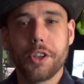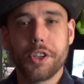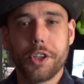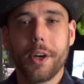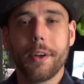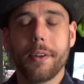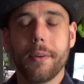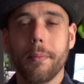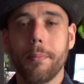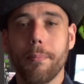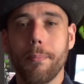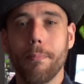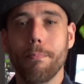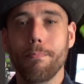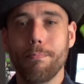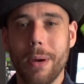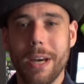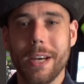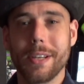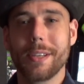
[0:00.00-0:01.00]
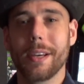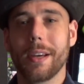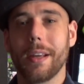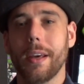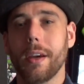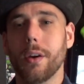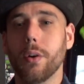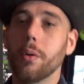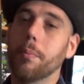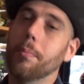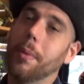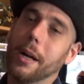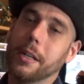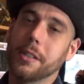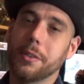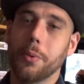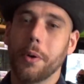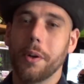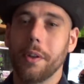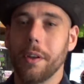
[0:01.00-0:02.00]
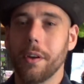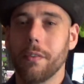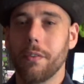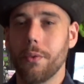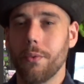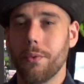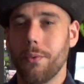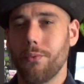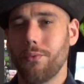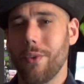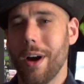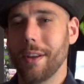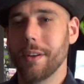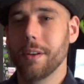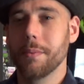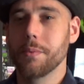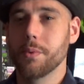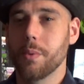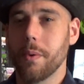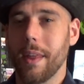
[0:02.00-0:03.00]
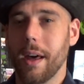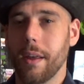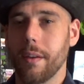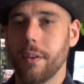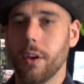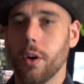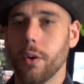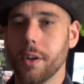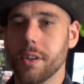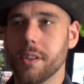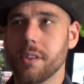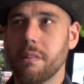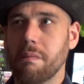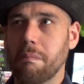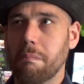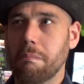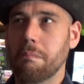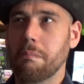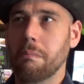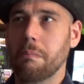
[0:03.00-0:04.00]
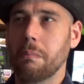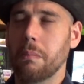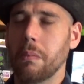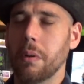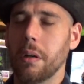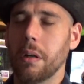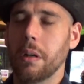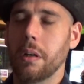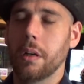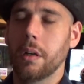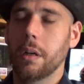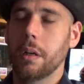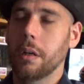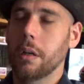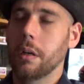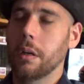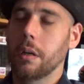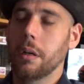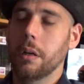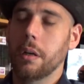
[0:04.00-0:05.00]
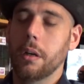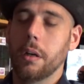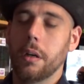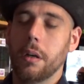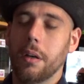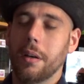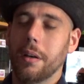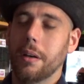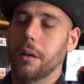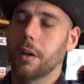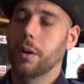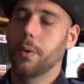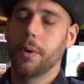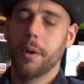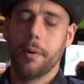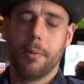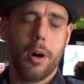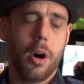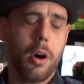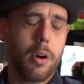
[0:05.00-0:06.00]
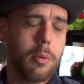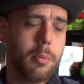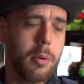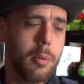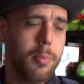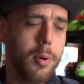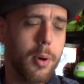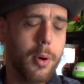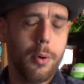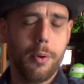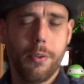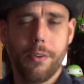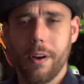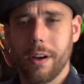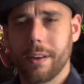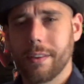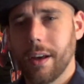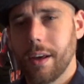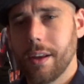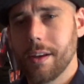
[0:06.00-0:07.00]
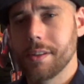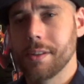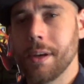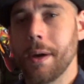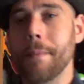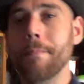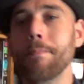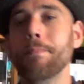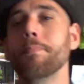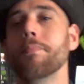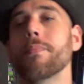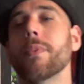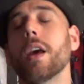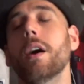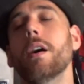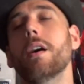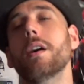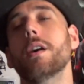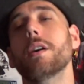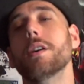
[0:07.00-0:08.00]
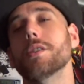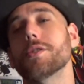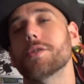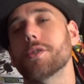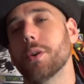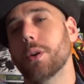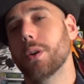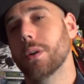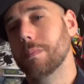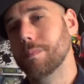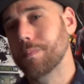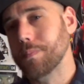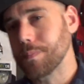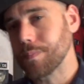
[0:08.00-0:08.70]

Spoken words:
a shit, basically, going back to one of the other randoms with that noise. What a horrible poo effect that is. So,